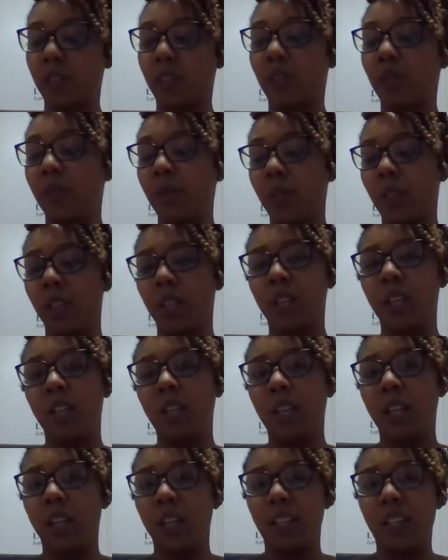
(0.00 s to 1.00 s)
So
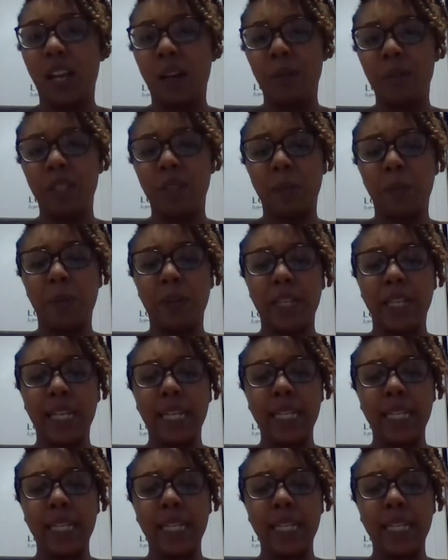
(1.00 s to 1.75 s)
that was a pretty